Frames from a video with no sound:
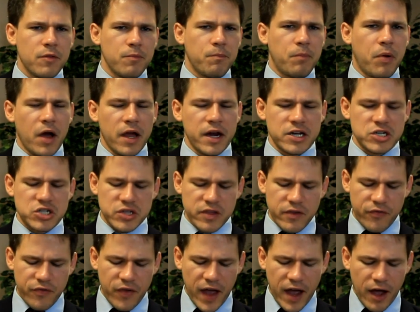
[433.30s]
punish
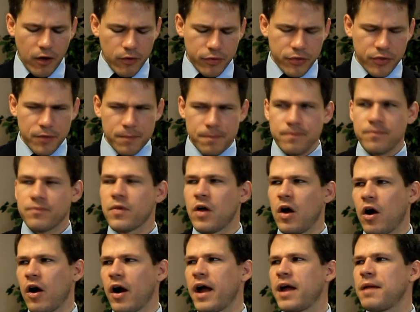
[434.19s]
the South.
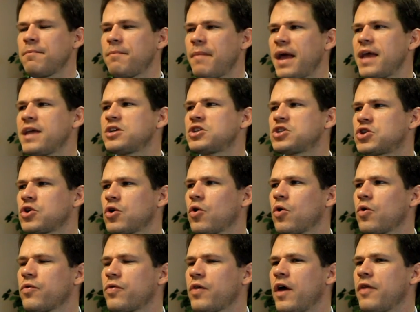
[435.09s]
All right, make
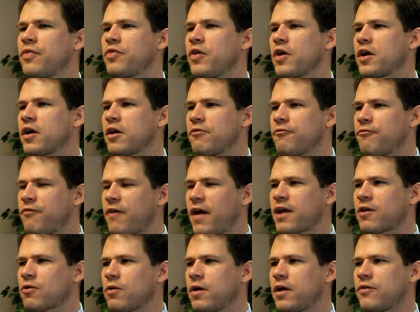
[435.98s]
sure that the
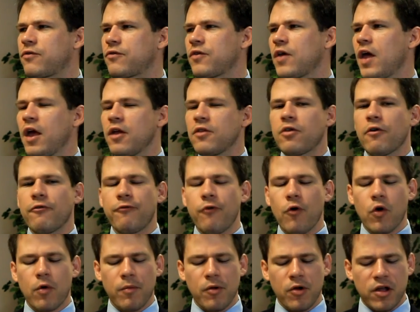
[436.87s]
Confederates, the
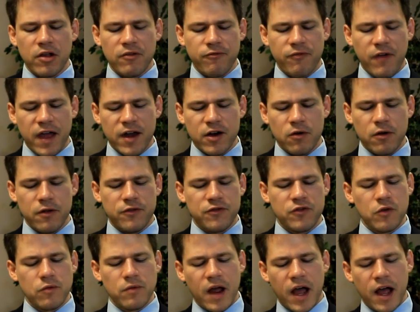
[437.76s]
former Confederates,
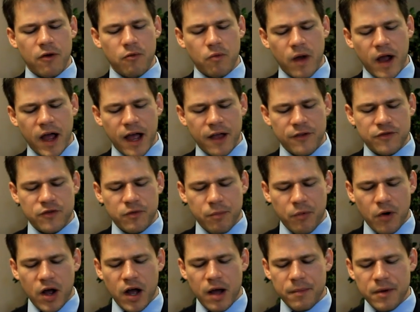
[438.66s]
do not rise to
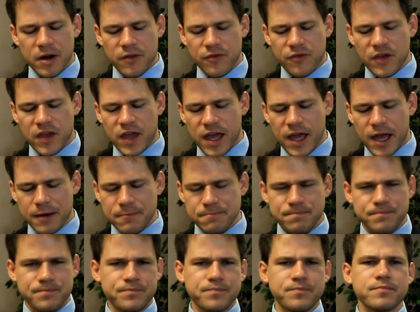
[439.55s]
prominence again.
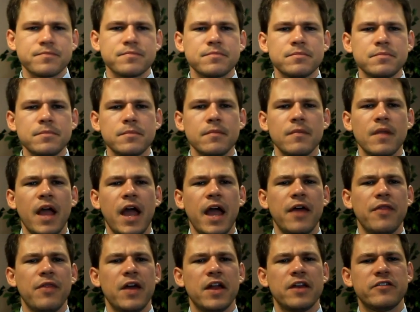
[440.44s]

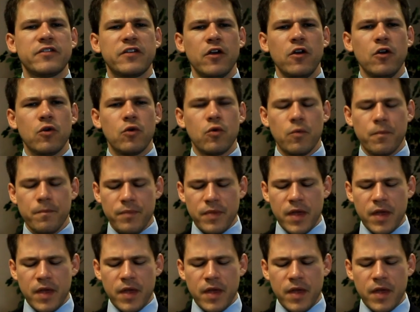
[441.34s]
And then two,